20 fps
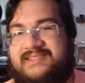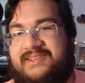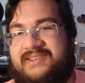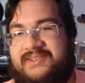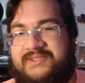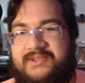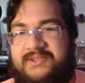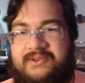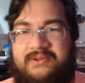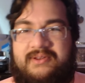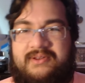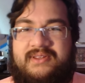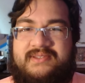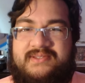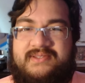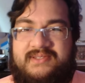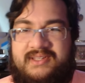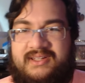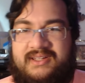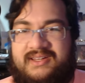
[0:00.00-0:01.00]
also known as
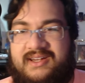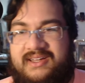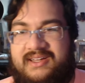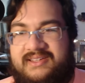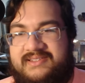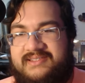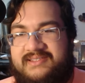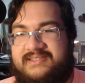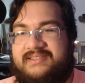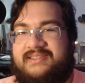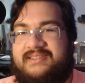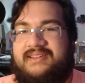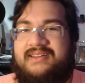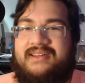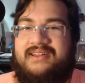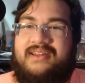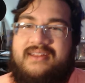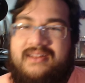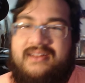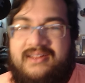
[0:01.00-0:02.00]
D-Nice,
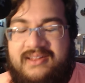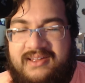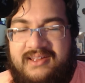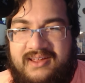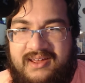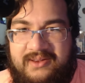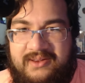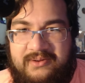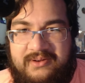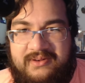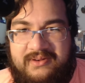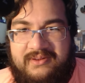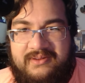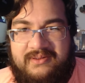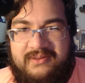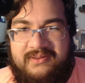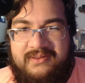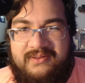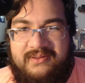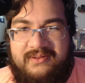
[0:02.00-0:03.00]
and
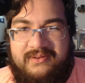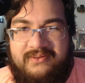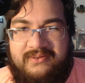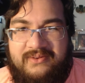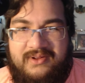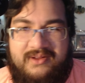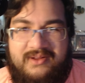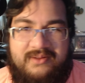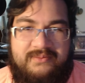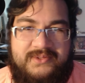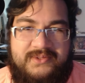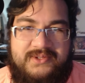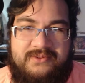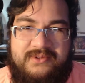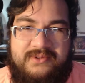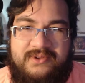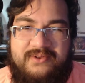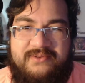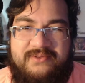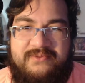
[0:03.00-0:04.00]
welcome to a
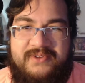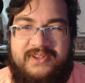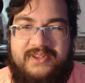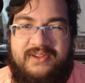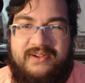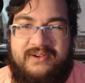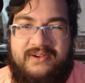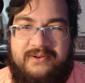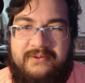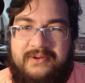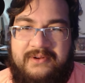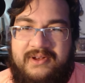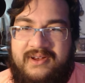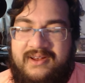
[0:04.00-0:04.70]
new video.